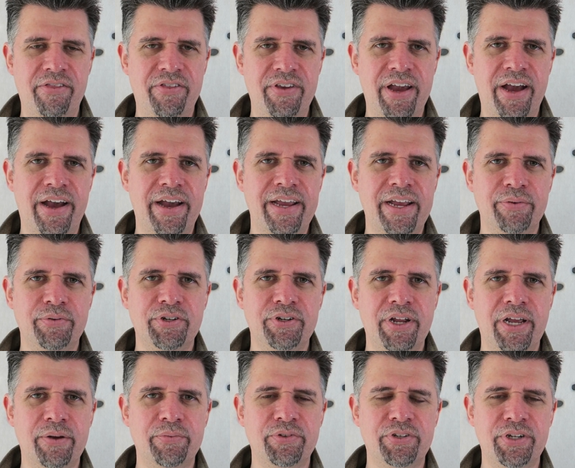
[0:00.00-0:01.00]
the
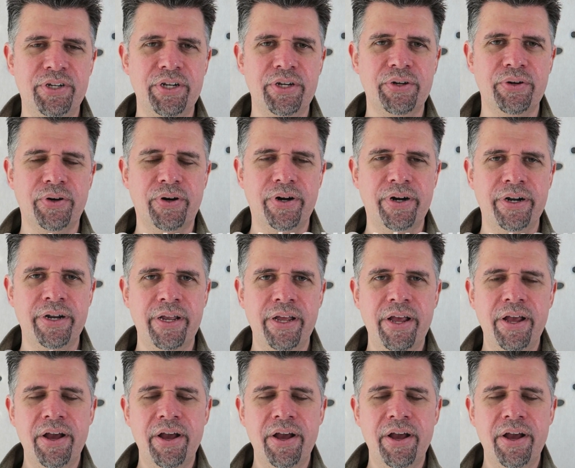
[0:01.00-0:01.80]
Amsterdam City card.